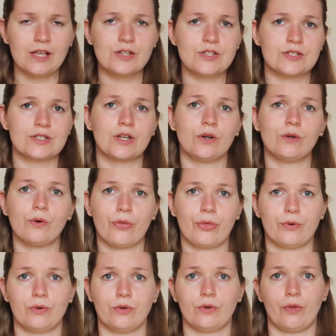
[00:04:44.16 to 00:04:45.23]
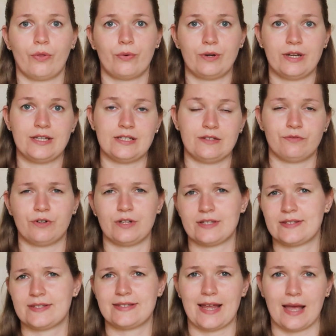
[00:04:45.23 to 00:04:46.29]
just go through 3
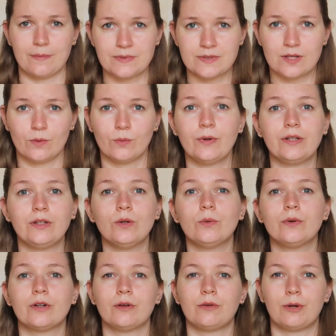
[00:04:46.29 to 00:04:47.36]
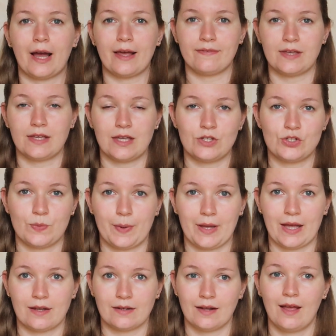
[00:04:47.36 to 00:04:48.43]
different steps when you were arriving in
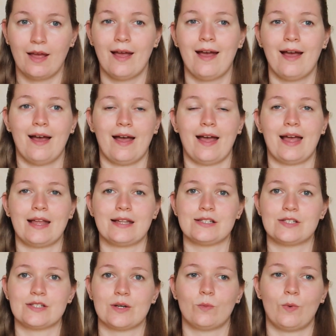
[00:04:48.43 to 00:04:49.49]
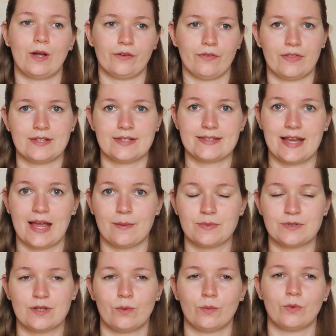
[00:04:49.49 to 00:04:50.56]
Japan. and one of the
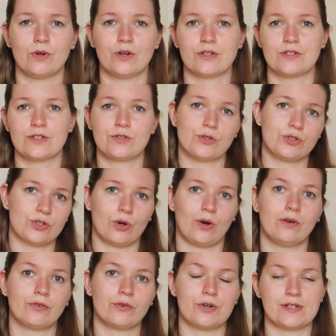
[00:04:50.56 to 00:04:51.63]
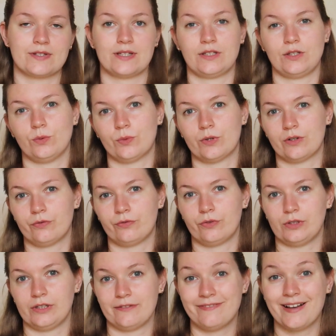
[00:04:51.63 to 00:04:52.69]
steps was to show, of course, that you were
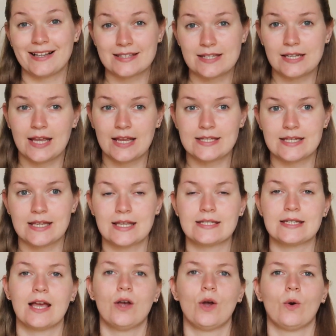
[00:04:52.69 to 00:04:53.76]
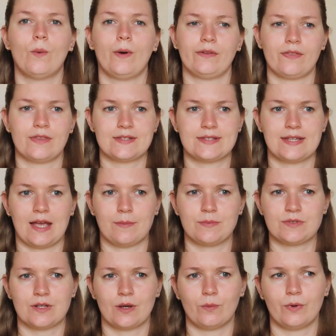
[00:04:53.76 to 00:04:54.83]
fully vaccinated. One of the
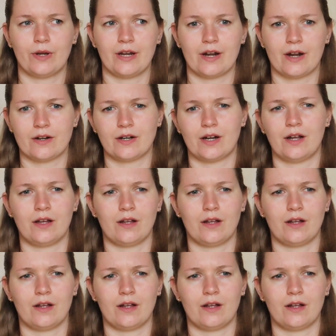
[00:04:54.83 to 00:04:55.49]
steps were